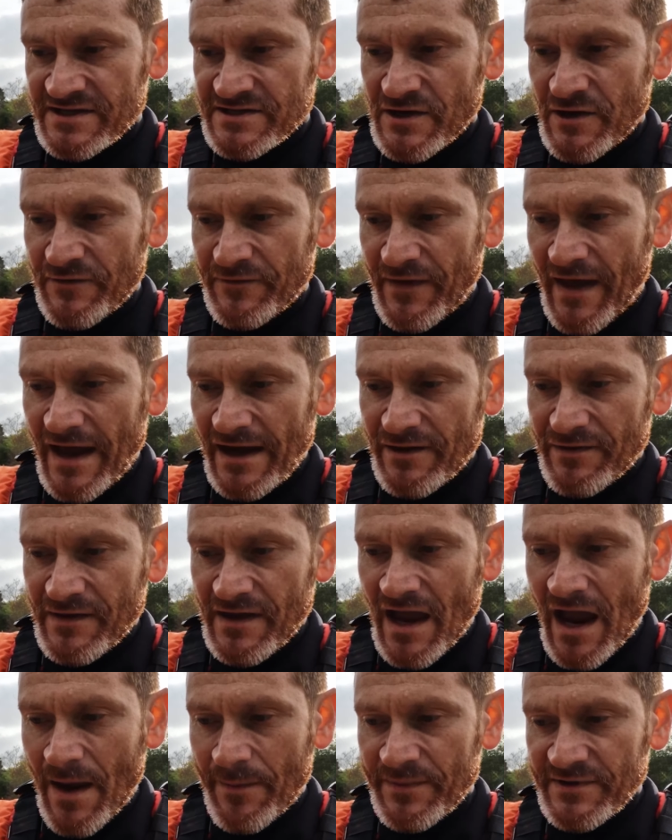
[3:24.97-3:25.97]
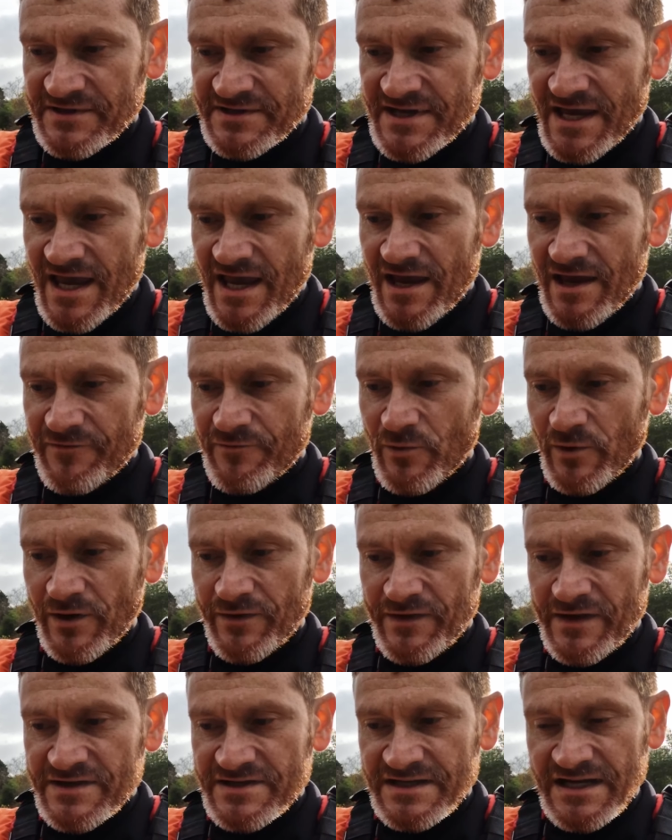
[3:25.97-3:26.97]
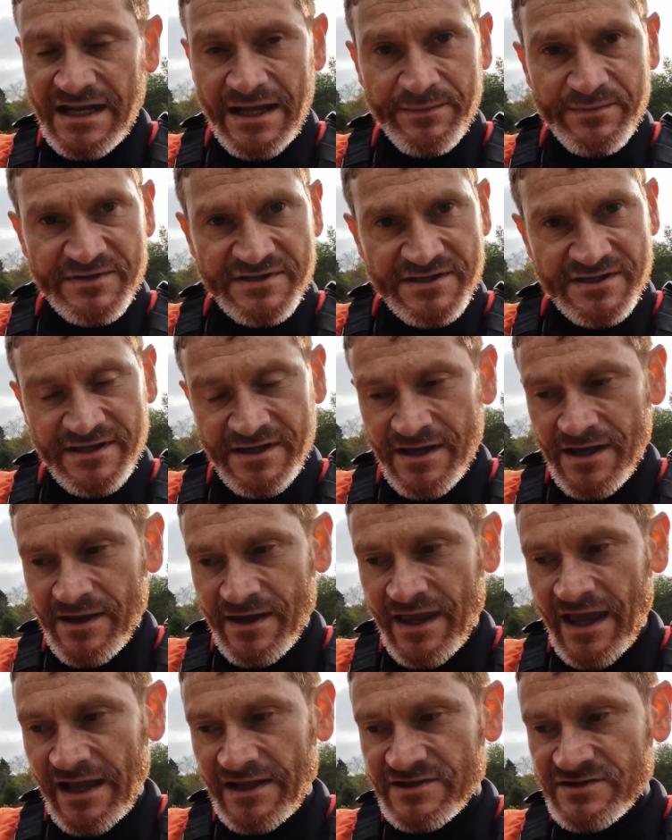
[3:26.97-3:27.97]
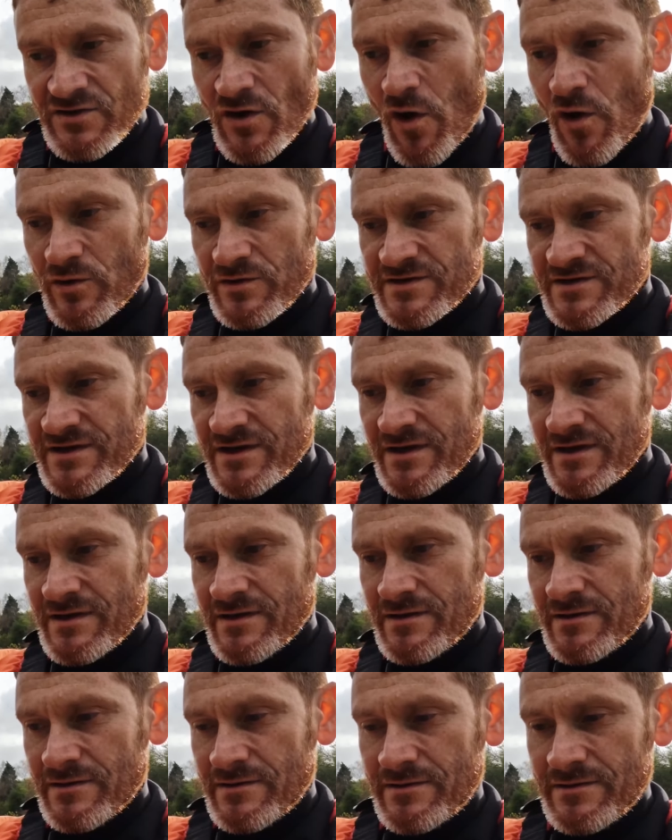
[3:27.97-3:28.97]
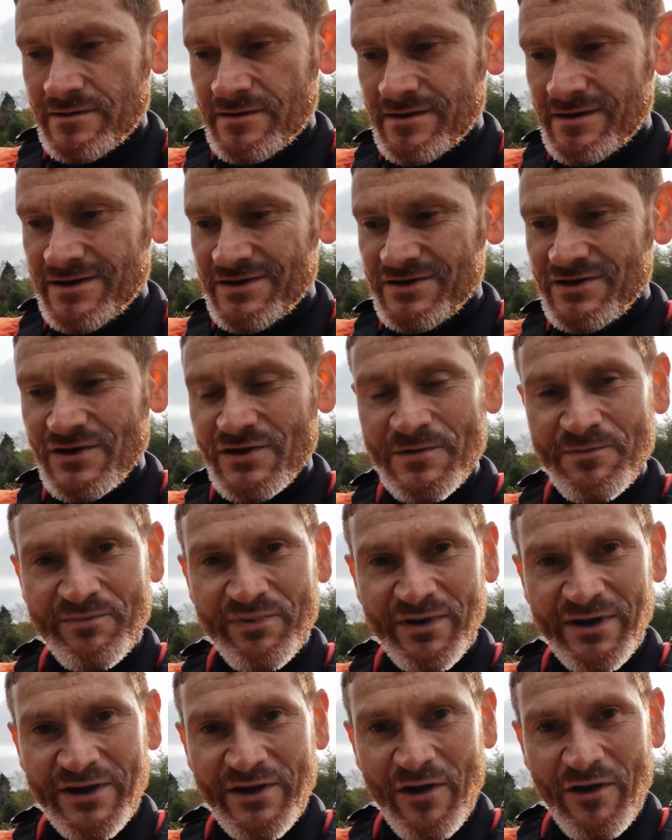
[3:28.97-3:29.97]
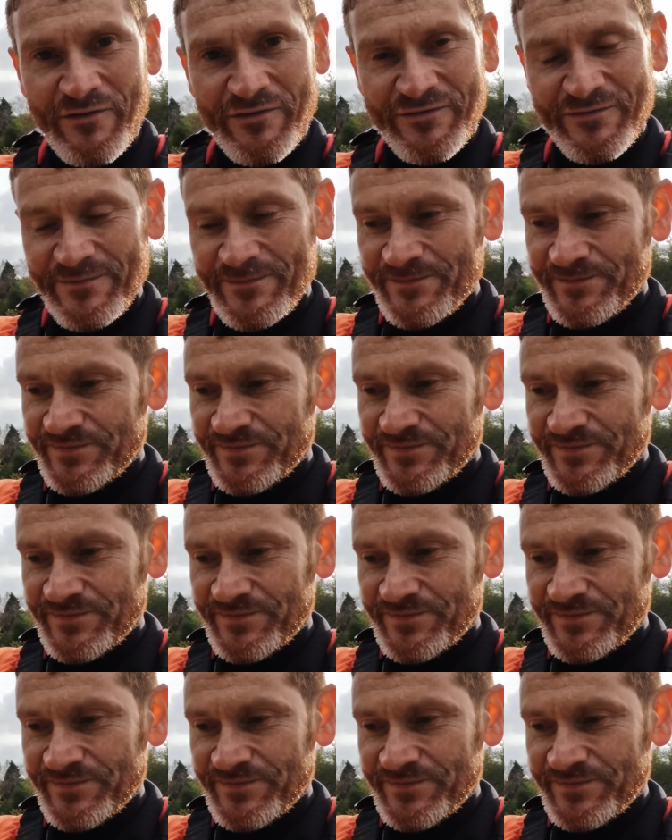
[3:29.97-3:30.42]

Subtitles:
So if anything happens here, if one of these clips gets knocked, you can pull it off.